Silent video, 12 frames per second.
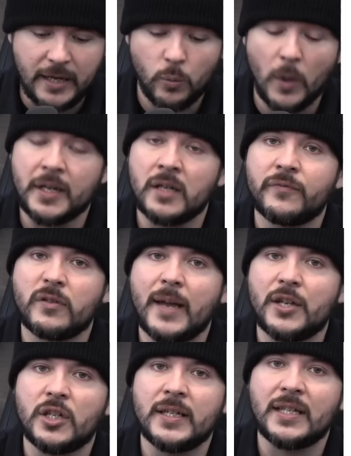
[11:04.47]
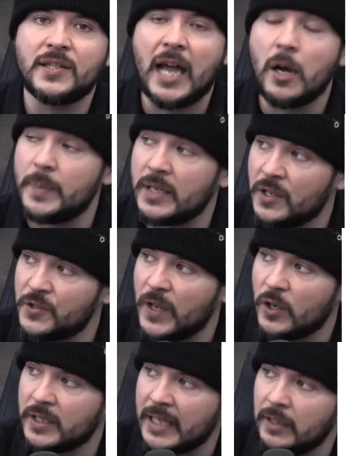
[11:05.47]
what information gets out because
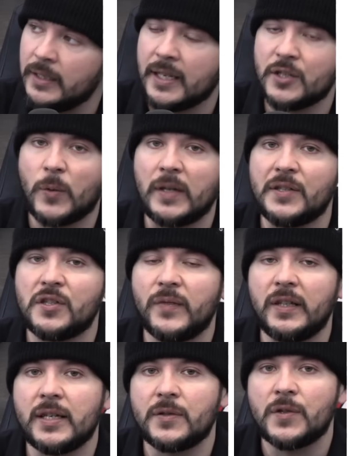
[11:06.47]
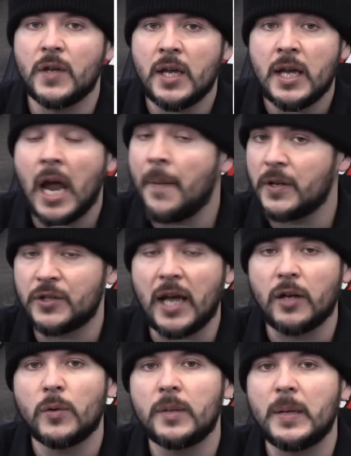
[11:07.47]
they're killing Israeli civilians and there's
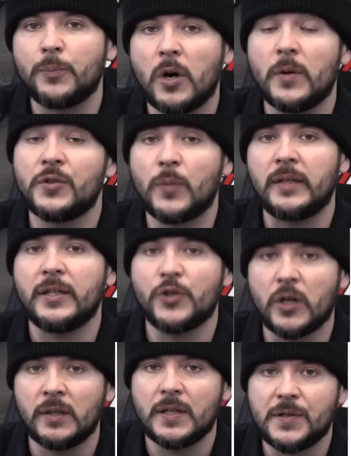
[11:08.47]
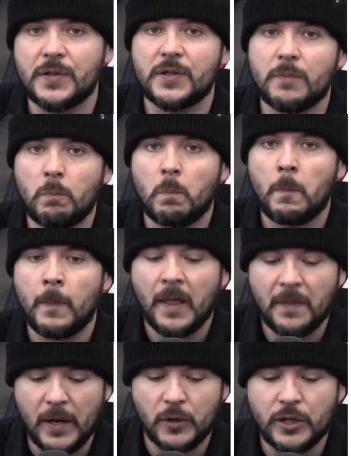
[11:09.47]
not going to be pro Israeli journalists,
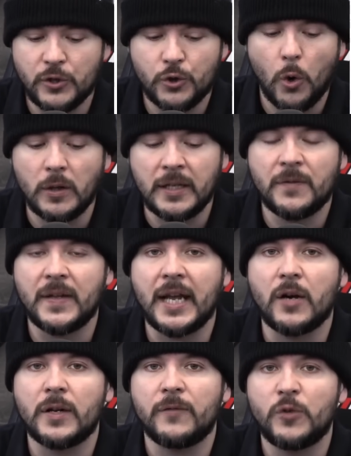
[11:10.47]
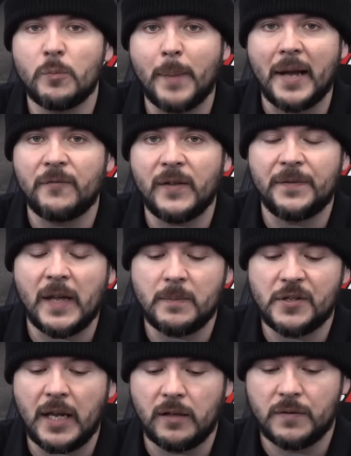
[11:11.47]
they're controlling the narrative to benefit
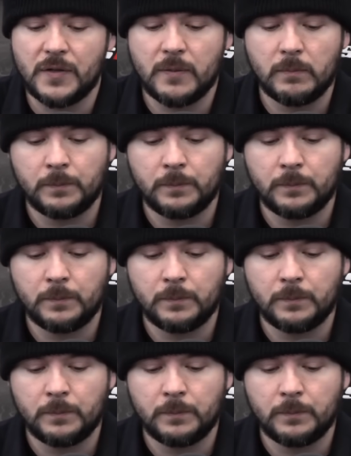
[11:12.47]
themselves.